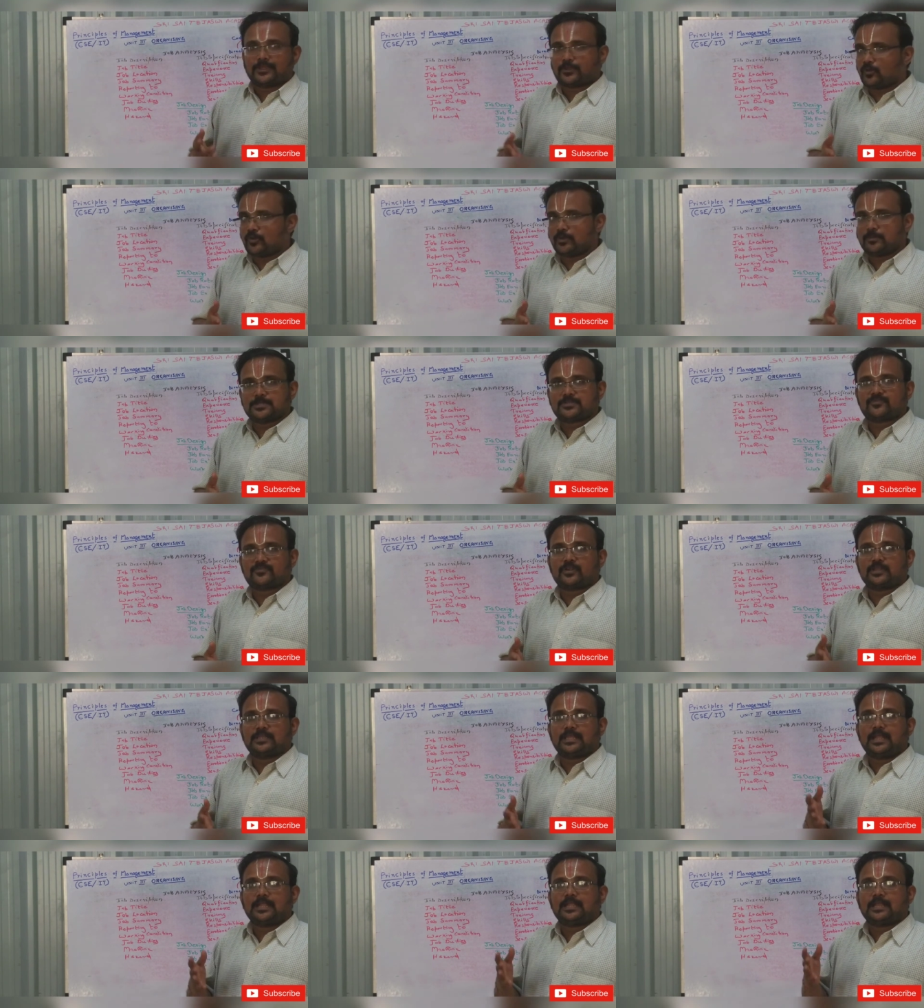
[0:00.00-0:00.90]
Thank you very
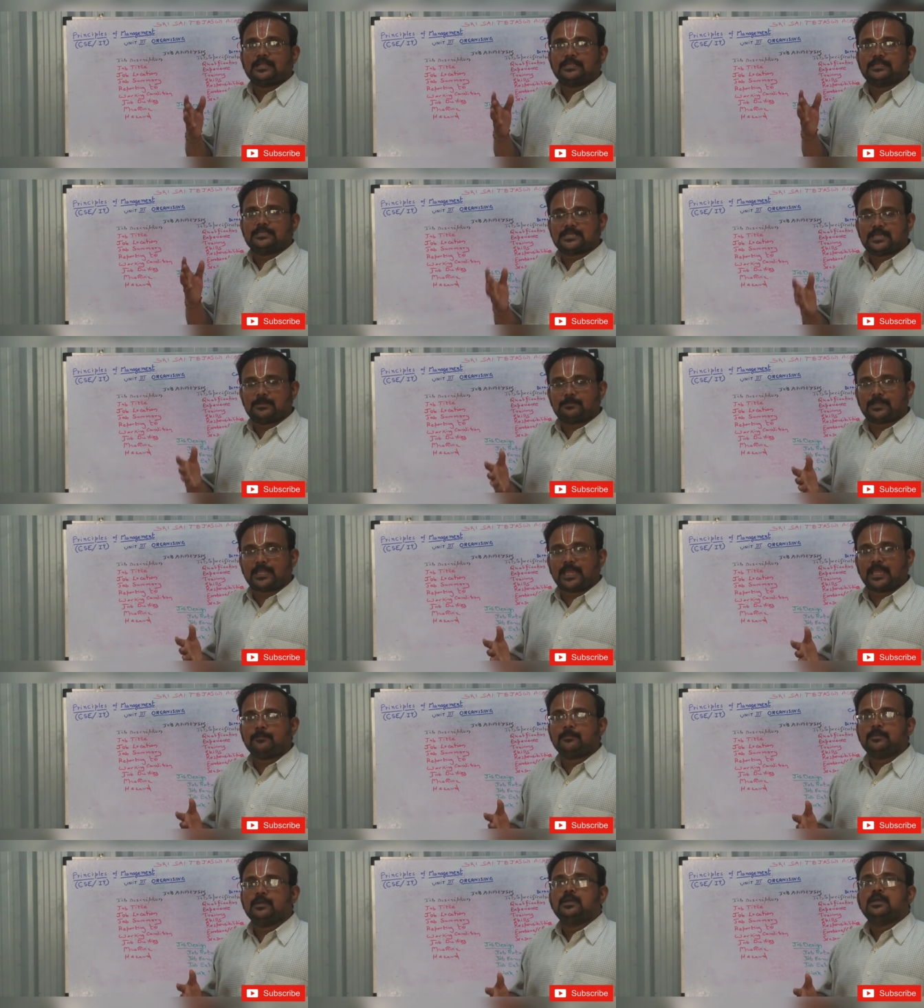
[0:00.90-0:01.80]
much for that. At the
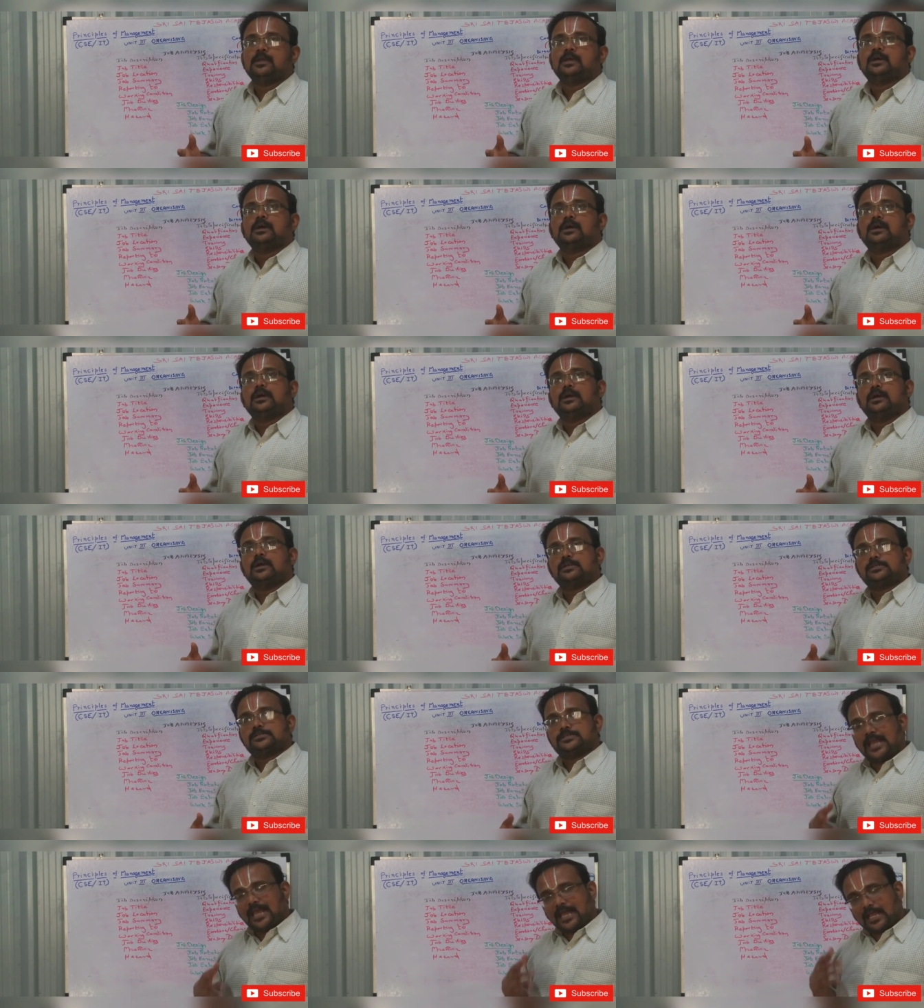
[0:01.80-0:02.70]
same time,
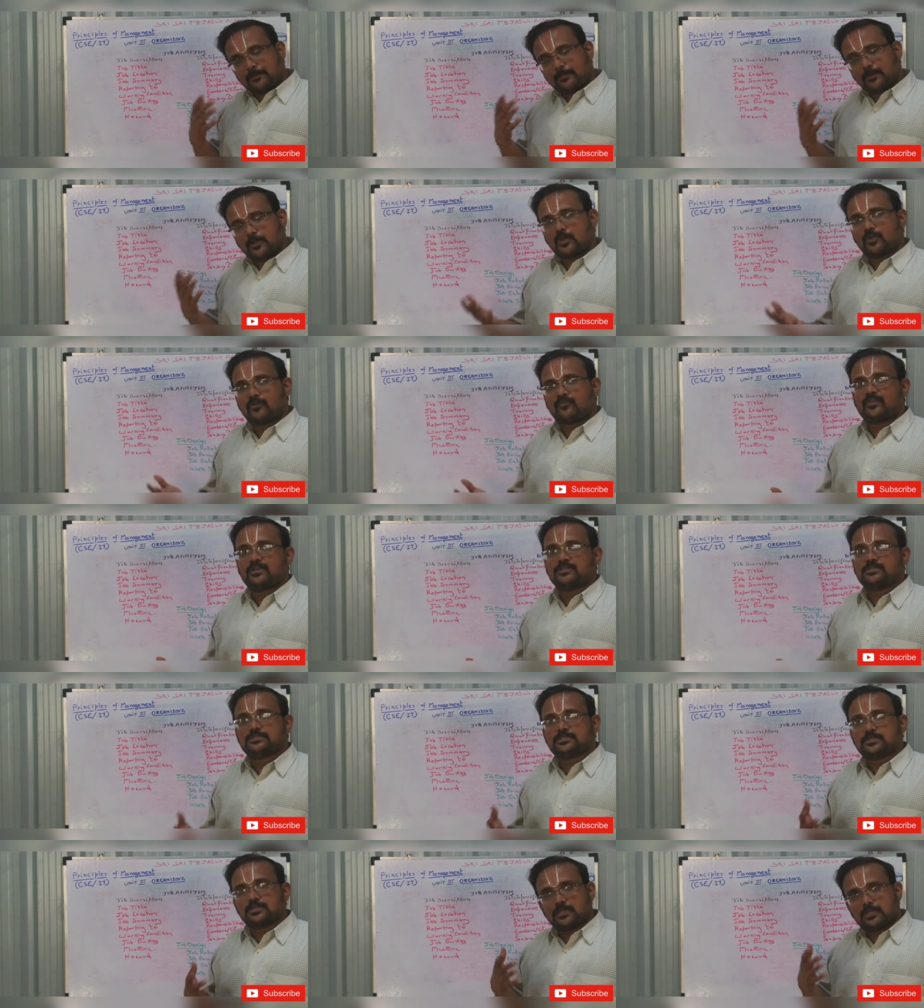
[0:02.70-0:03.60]
share among
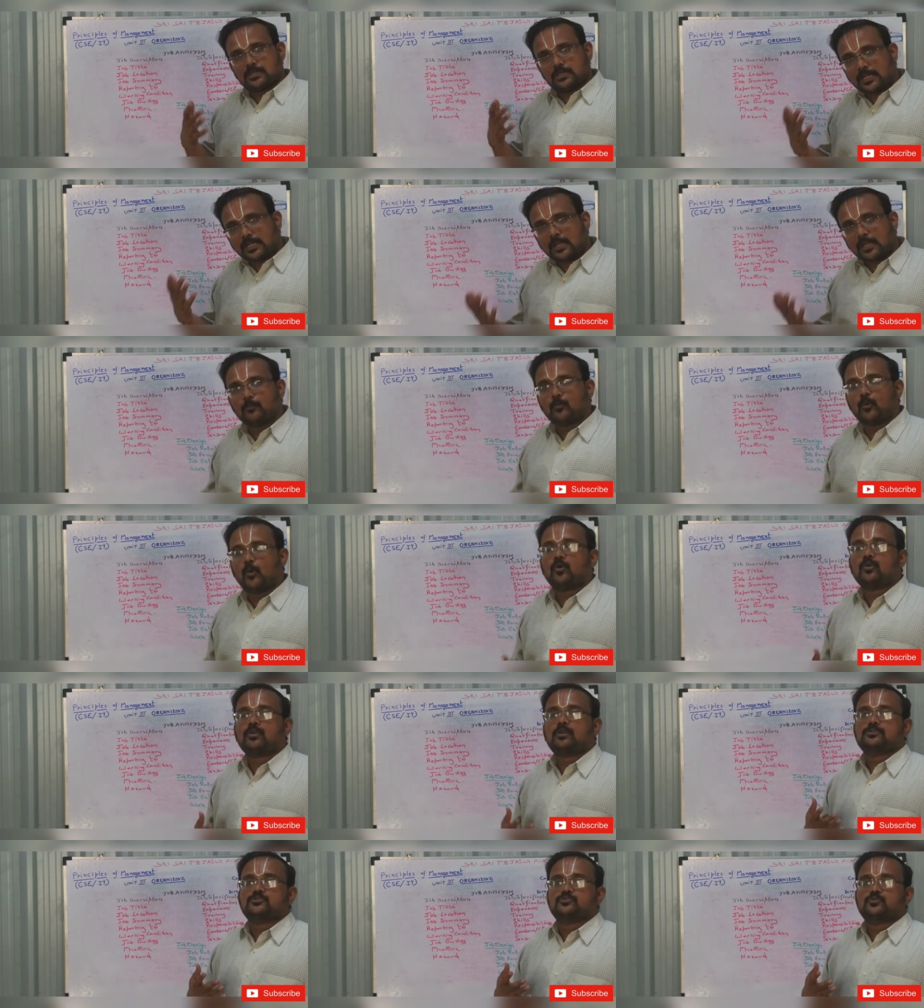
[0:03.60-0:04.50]
your friends a little
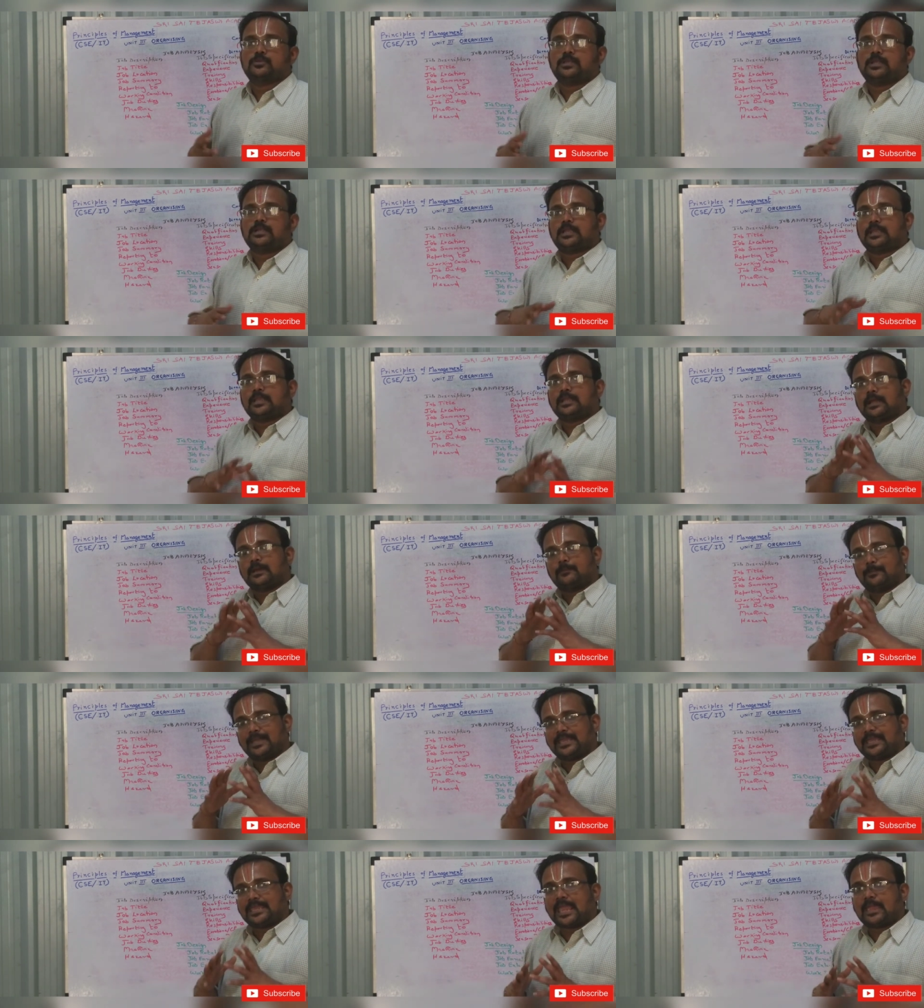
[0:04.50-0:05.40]
more so
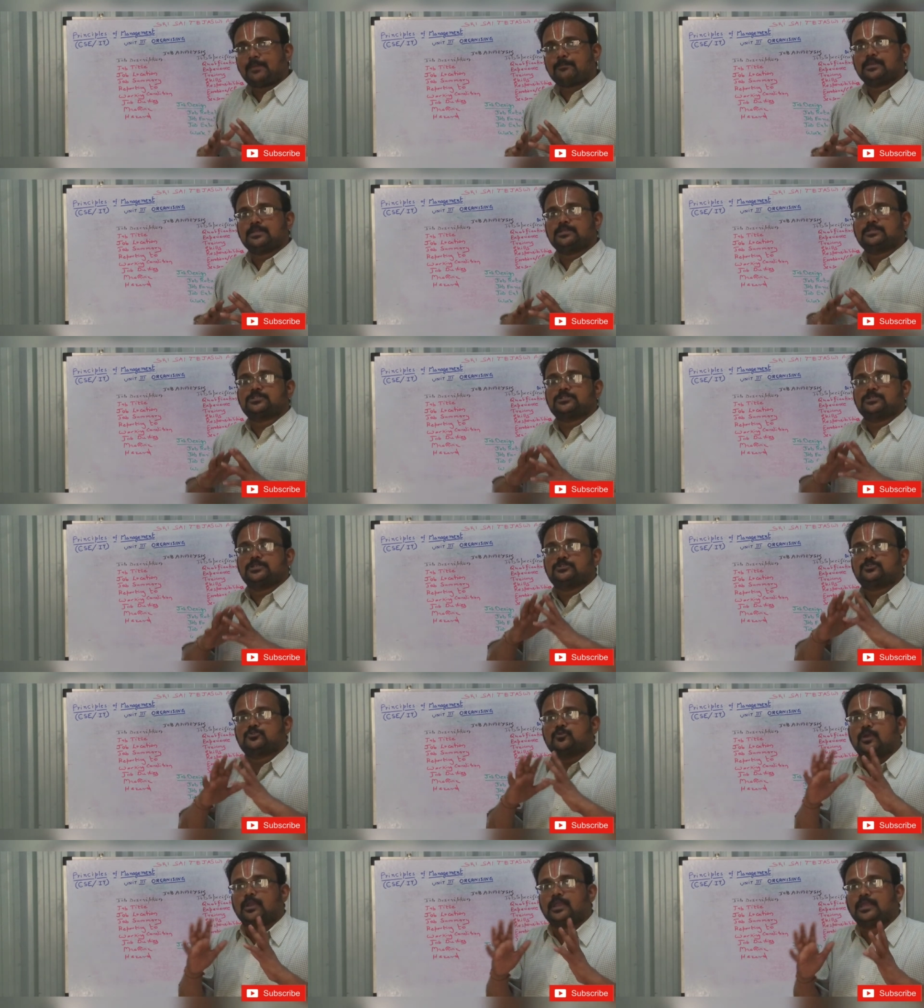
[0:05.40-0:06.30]
that my aim
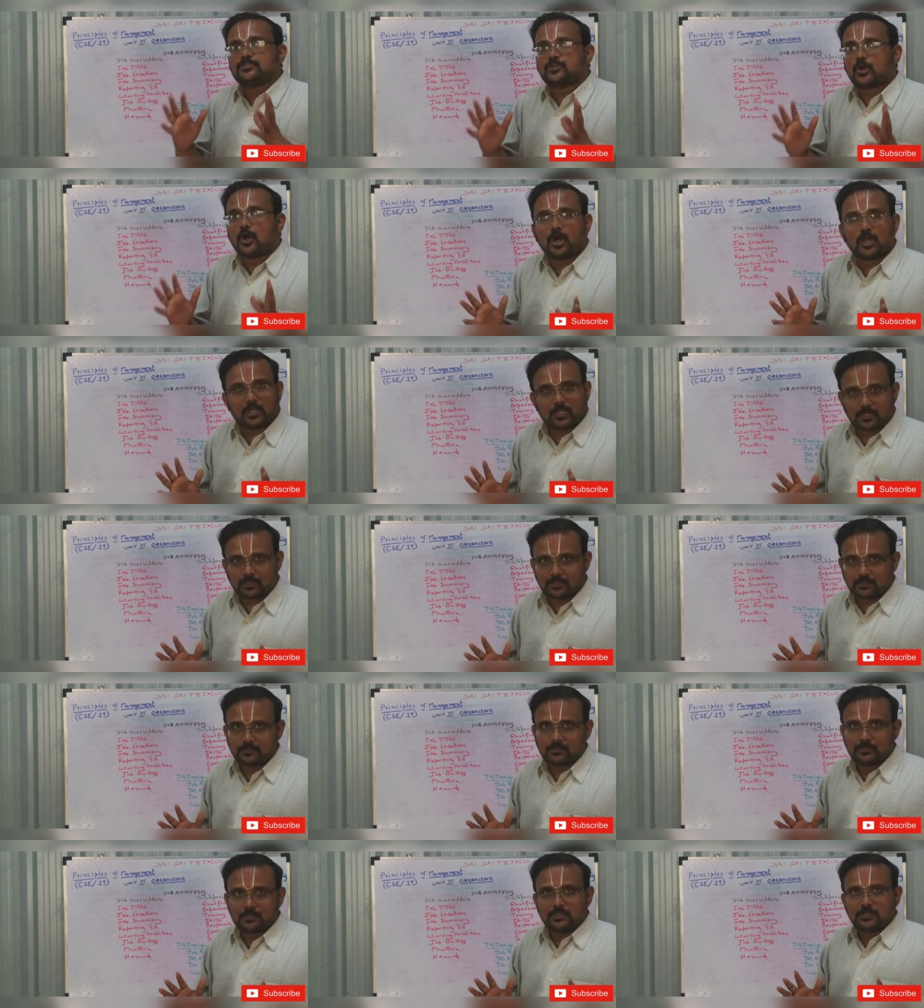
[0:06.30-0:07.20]
is it should reach
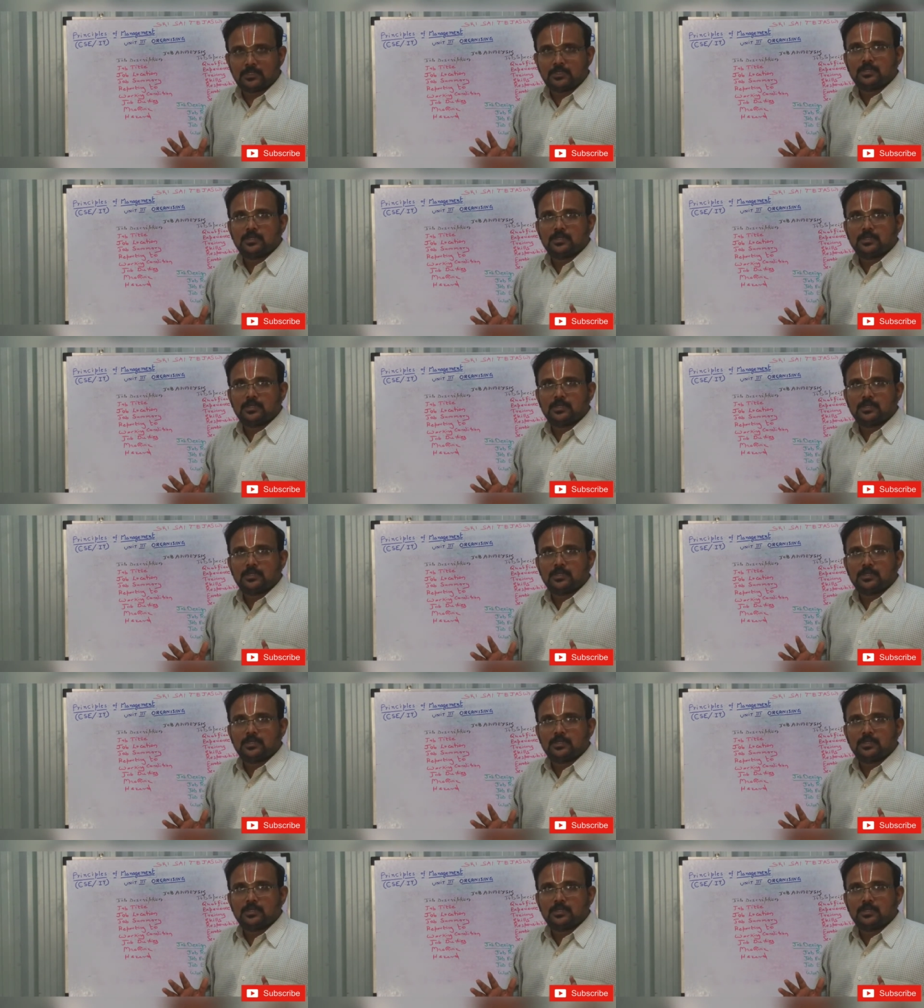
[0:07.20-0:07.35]
all.